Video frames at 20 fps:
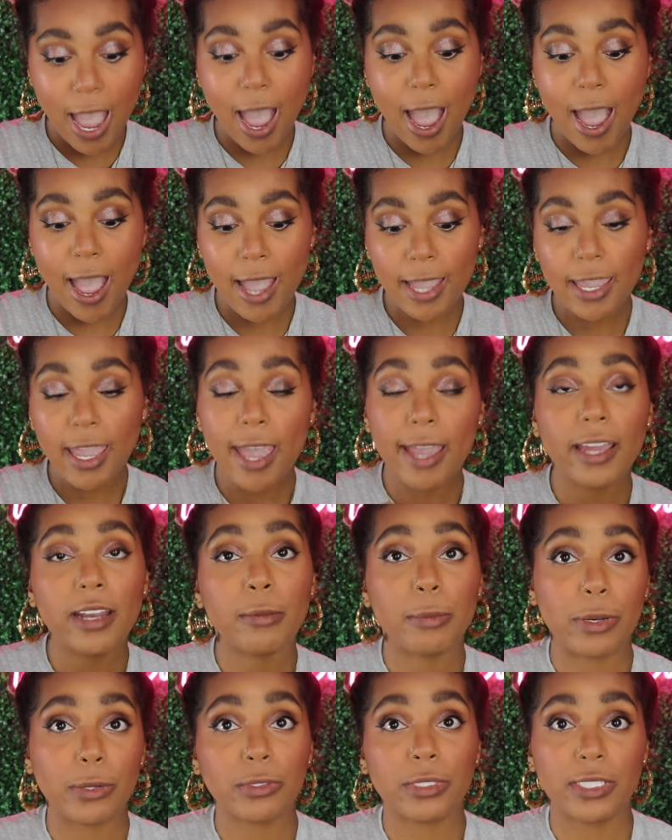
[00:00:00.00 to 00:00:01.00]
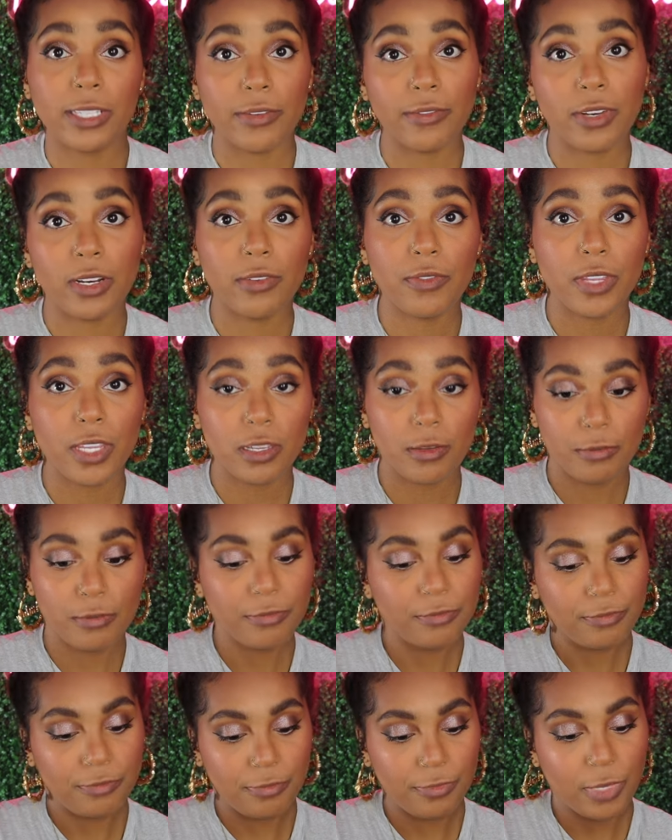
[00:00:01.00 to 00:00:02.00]
I had about seven of them.
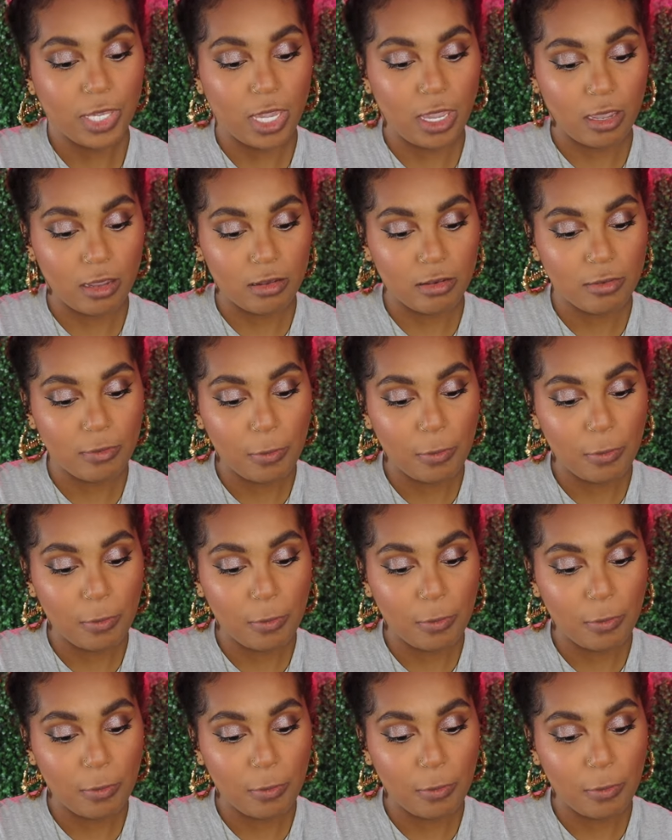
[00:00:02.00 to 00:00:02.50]
Yeah.